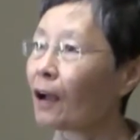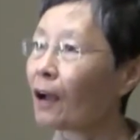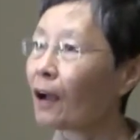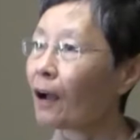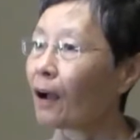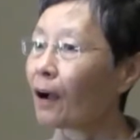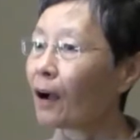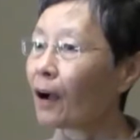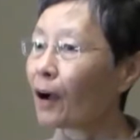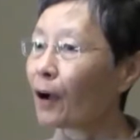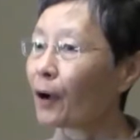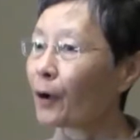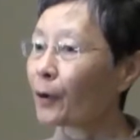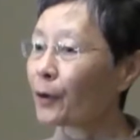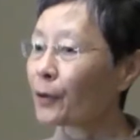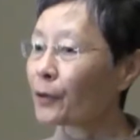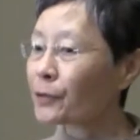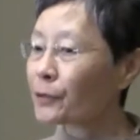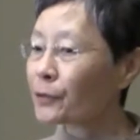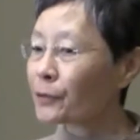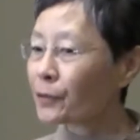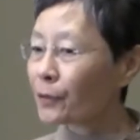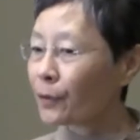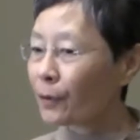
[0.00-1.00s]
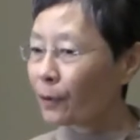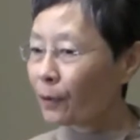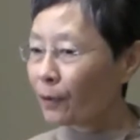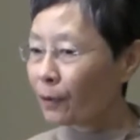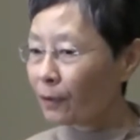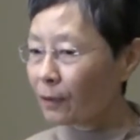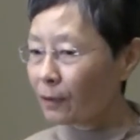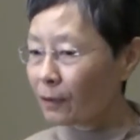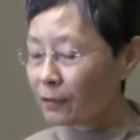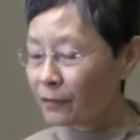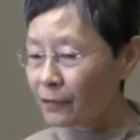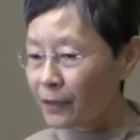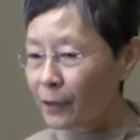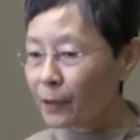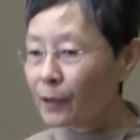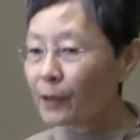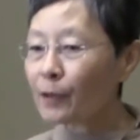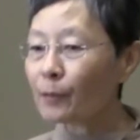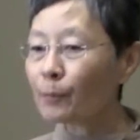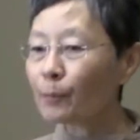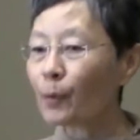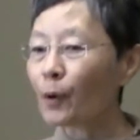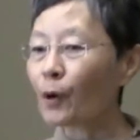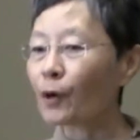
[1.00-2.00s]
uh, is
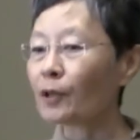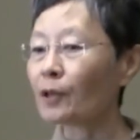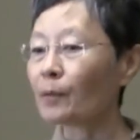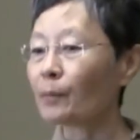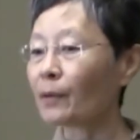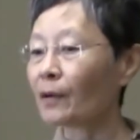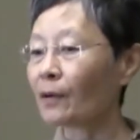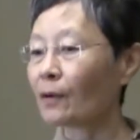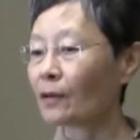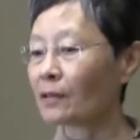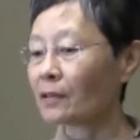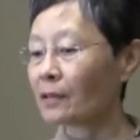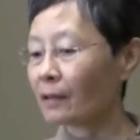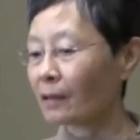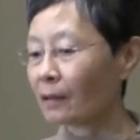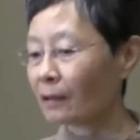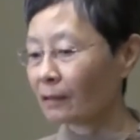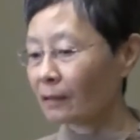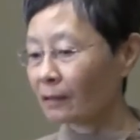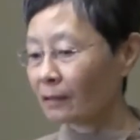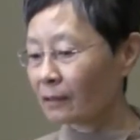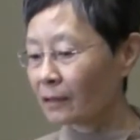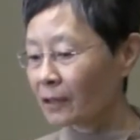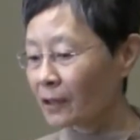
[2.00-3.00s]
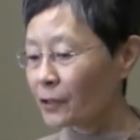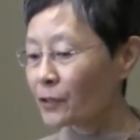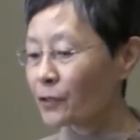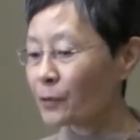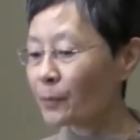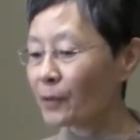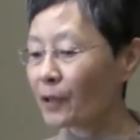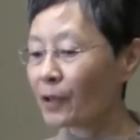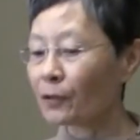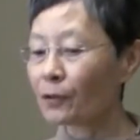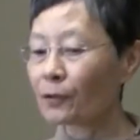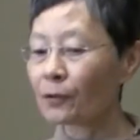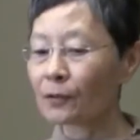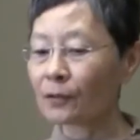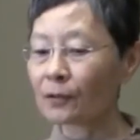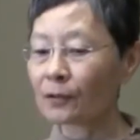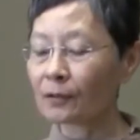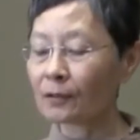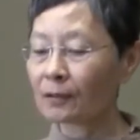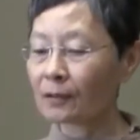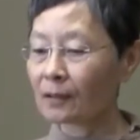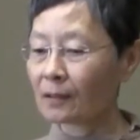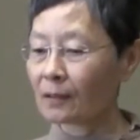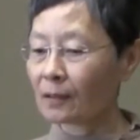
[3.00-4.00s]
very important because they teach me
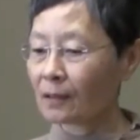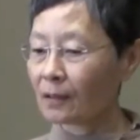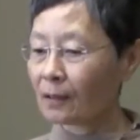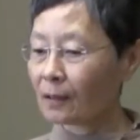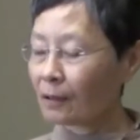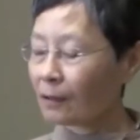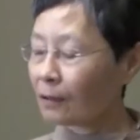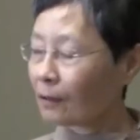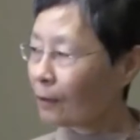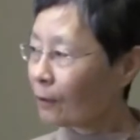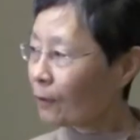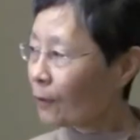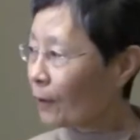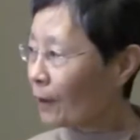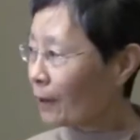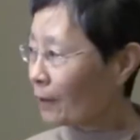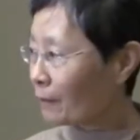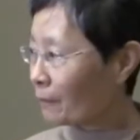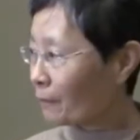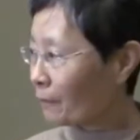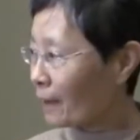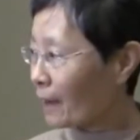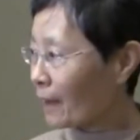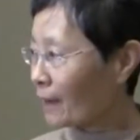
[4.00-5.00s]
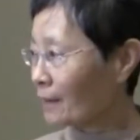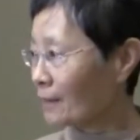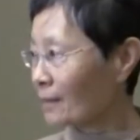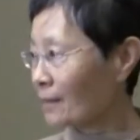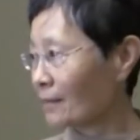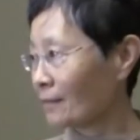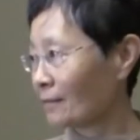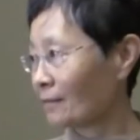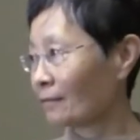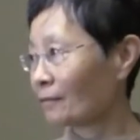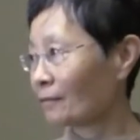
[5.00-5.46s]
to look at the facts.